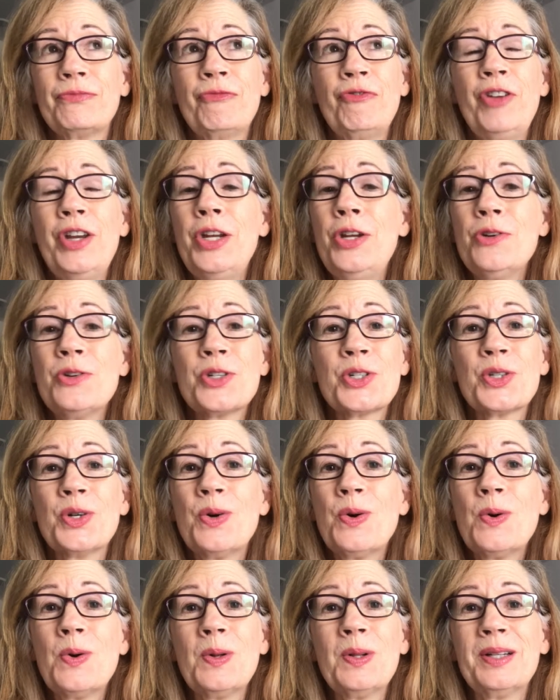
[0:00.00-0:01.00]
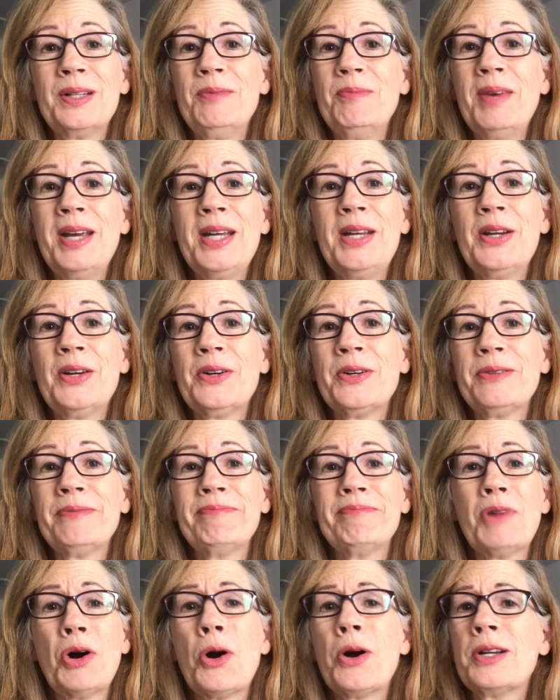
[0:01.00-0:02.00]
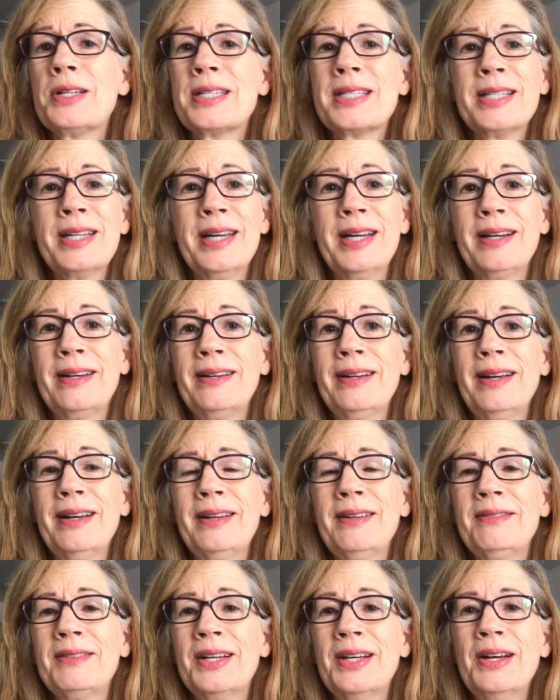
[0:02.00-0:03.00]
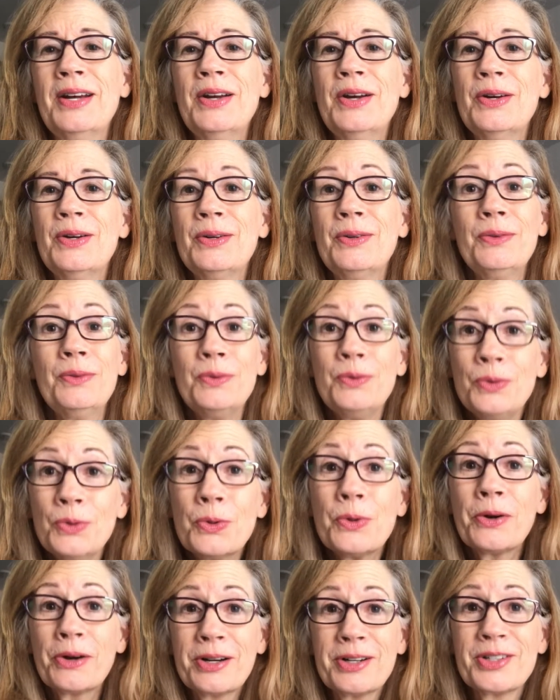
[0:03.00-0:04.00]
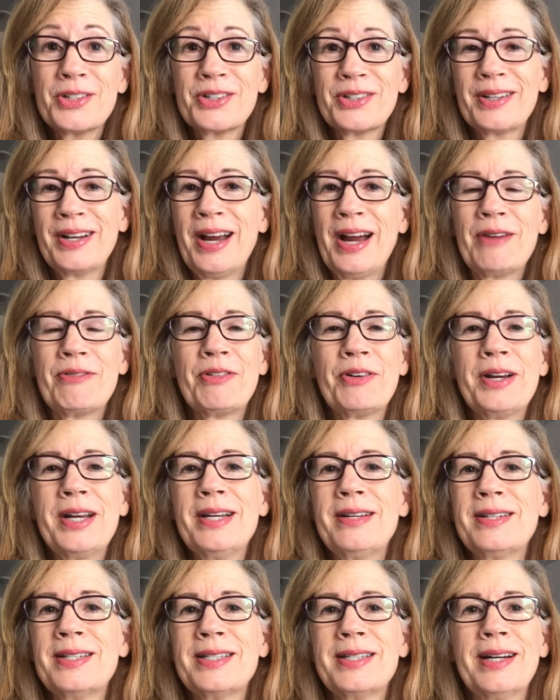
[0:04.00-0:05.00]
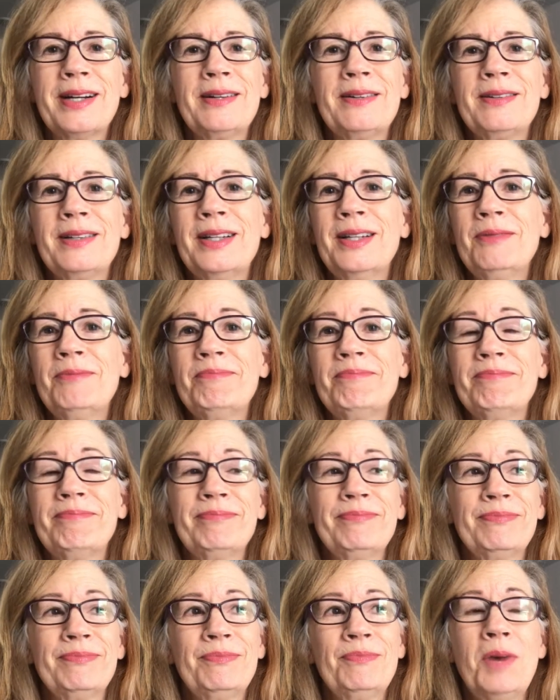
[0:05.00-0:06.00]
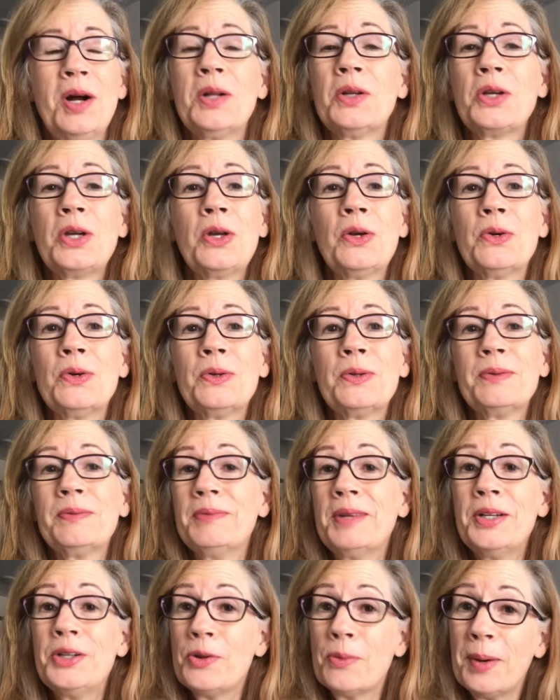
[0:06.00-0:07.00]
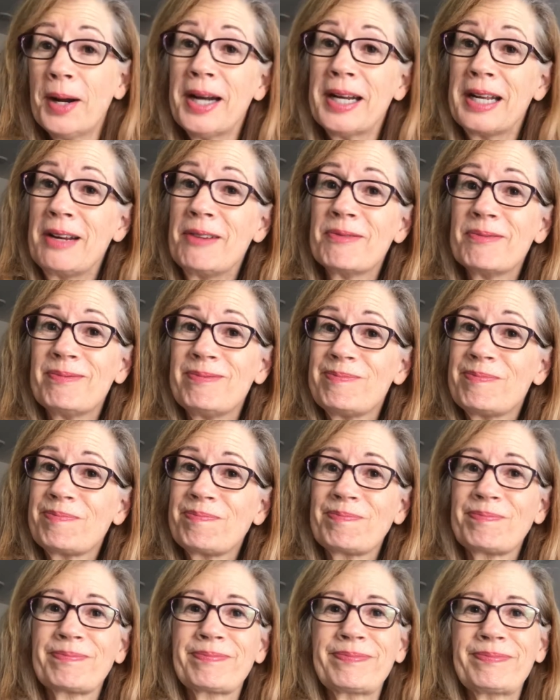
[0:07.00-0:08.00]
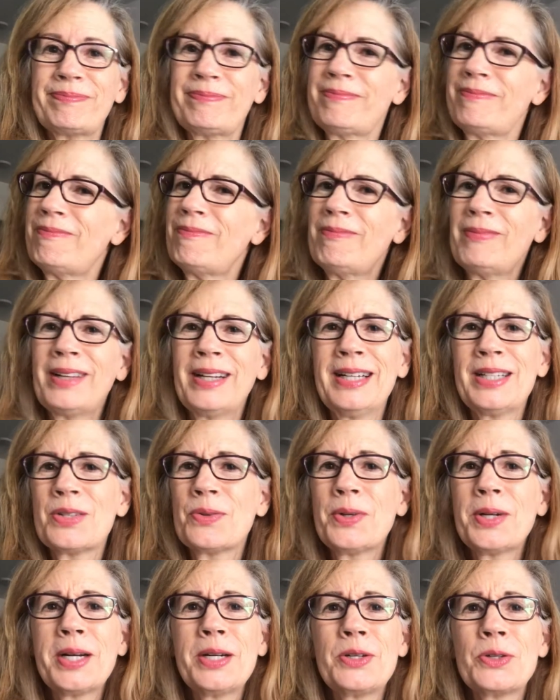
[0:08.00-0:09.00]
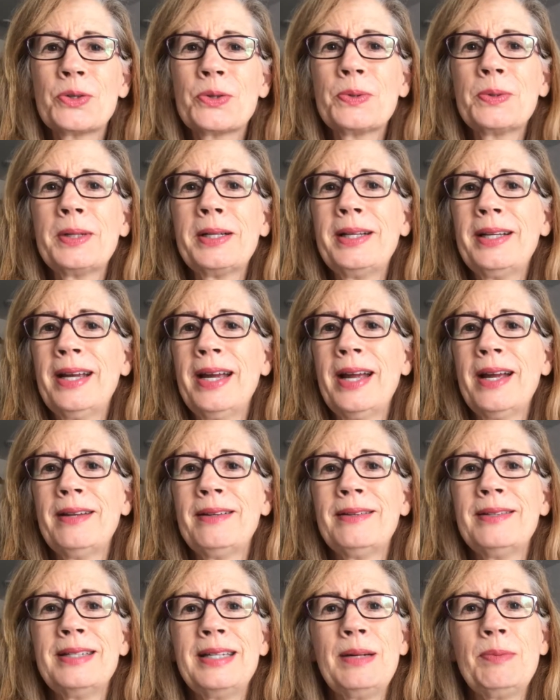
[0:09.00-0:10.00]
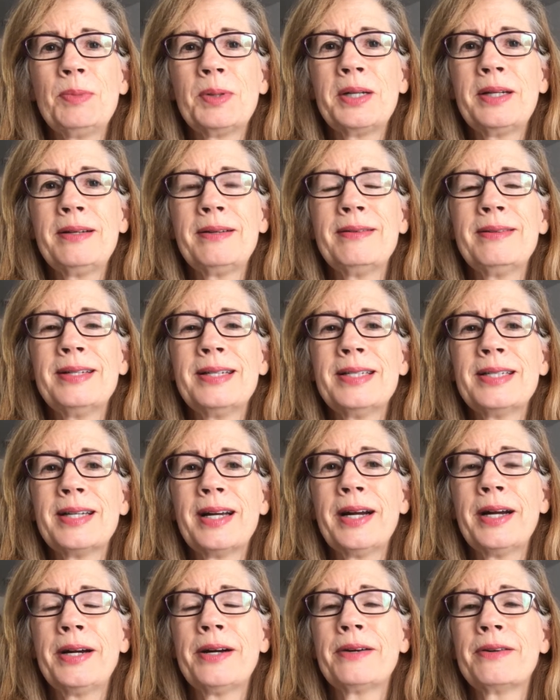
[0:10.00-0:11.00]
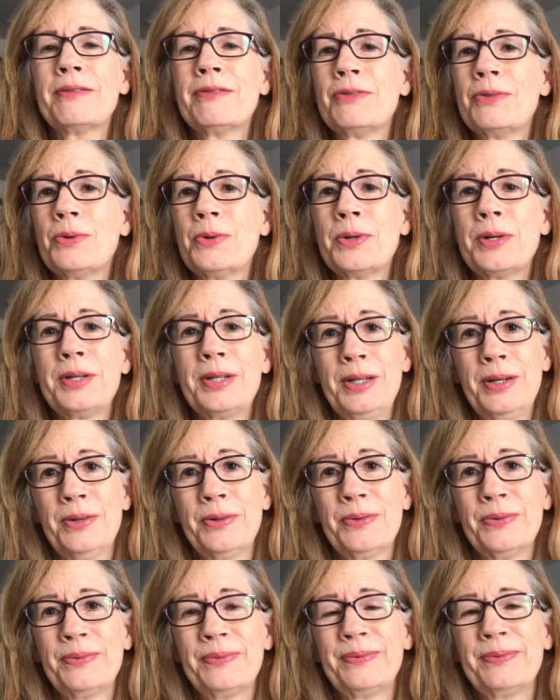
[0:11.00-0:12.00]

feed your soul and make your heart sing and nourish every cell and molecule in your body. That's what I truly and deeply desire for you.